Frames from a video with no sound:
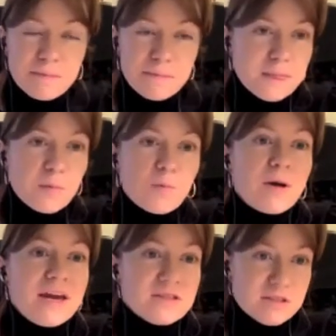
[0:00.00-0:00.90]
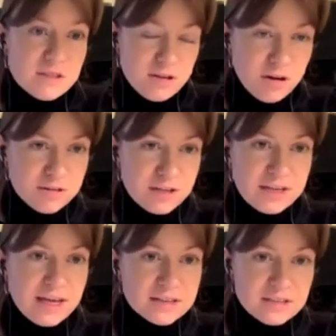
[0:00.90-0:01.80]
ways of
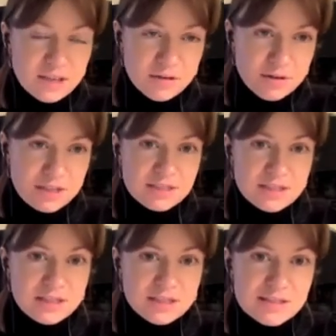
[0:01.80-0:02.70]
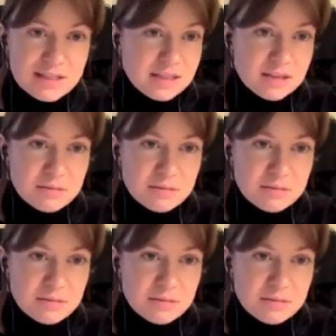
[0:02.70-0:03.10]
connecting your ideas, like